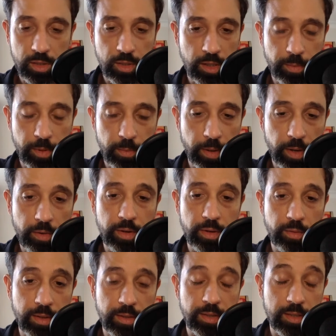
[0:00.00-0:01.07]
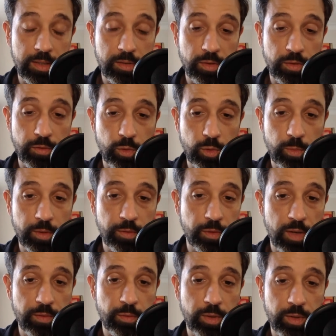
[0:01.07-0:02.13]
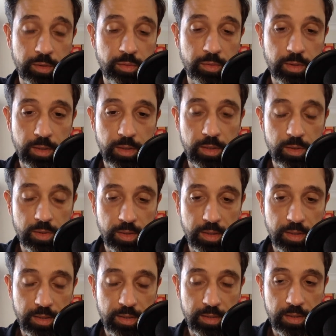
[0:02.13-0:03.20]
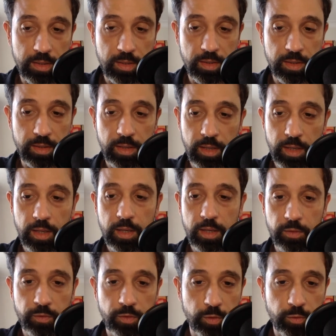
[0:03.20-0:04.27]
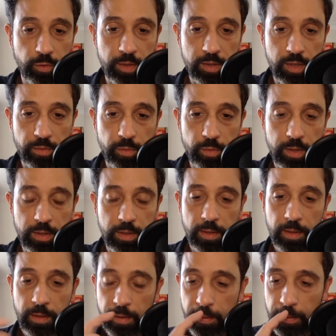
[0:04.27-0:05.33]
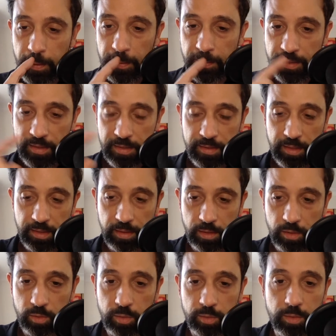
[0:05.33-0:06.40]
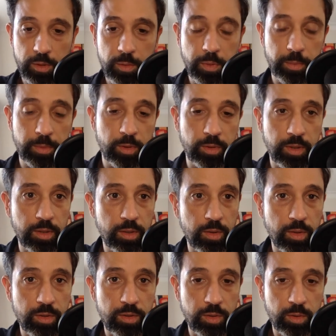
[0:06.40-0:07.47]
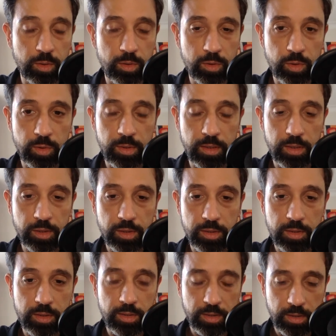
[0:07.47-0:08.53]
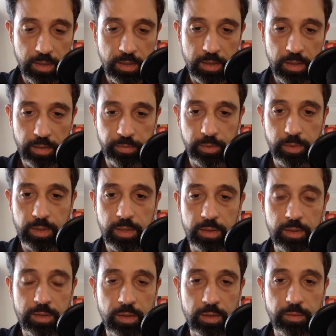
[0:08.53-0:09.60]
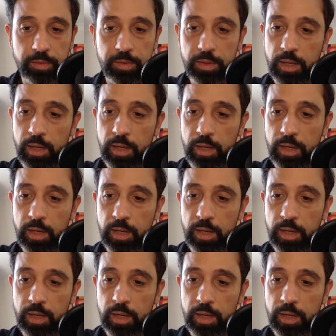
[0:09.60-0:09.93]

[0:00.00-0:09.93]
like a bit of background around the S3 form. If you have a read through it, it is on the SEC site. Feel free to have a read. It doesn't take that long. It's probably good that you guys do your due diligence and have a look at it yourselves.